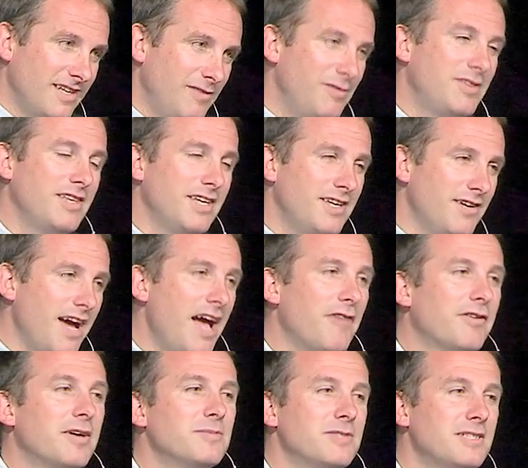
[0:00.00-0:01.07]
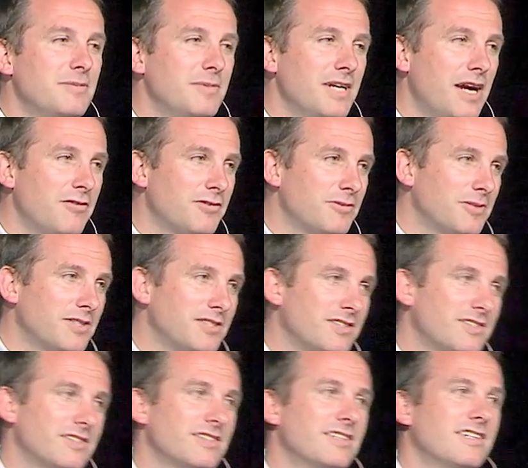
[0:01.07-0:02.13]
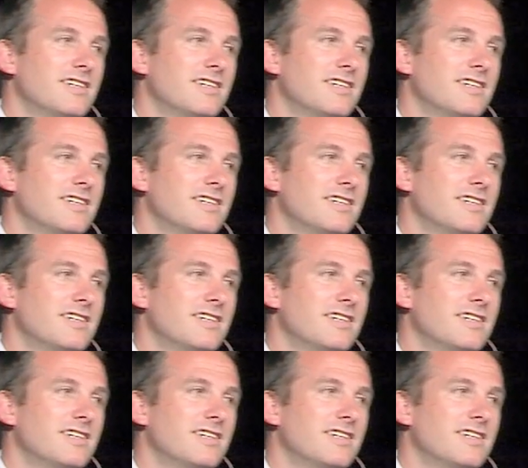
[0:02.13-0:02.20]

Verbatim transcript: If you think you have, come see me afterwards.